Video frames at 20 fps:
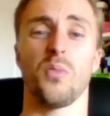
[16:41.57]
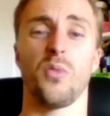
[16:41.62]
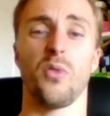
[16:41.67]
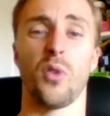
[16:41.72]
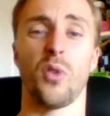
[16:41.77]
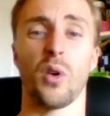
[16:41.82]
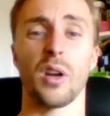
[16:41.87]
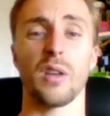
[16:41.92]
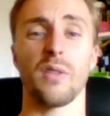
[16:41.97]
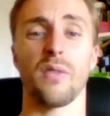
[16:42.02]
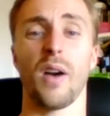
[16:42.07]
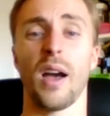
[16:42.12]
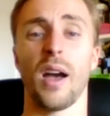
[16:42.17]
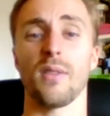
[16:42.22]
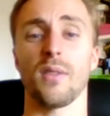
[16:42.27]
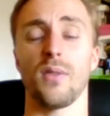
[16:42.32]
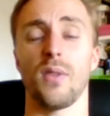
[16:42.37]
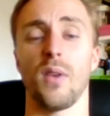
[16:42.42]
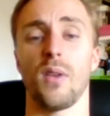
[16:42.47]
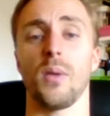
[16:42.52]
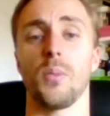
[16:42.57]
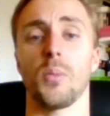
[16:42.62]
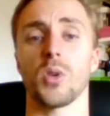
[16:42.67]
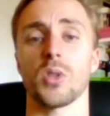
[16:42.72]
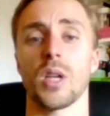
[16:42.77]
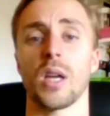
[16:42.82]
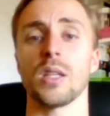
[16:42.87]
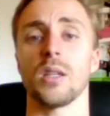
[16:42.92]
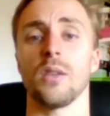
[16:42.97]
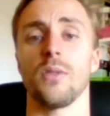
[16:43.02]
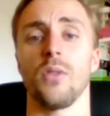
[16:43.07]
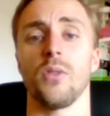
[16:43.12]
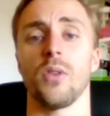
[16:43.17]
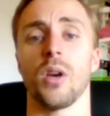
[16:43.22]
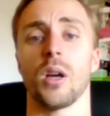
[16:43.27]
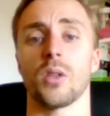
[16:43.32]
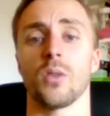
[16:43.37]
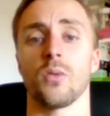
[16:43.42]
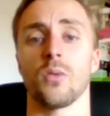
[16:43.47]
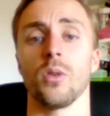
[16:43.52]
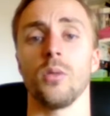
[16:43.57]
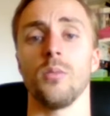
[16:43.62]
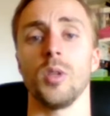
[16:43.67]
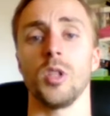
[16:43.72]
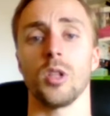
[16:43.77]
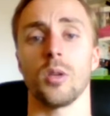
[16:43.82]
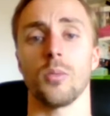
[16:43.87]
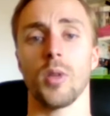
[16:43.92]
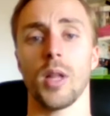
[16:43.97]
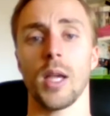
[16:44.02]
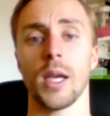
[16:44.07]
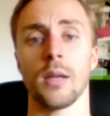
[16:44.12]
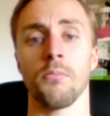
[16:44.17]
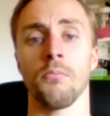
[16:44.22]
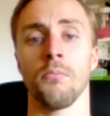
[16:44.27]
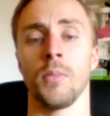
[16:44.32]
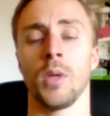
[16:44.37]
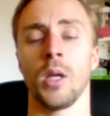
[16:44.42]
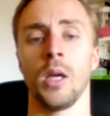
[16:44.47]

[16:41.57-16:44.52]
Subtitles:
45 to 50% if you've got the room in your plan,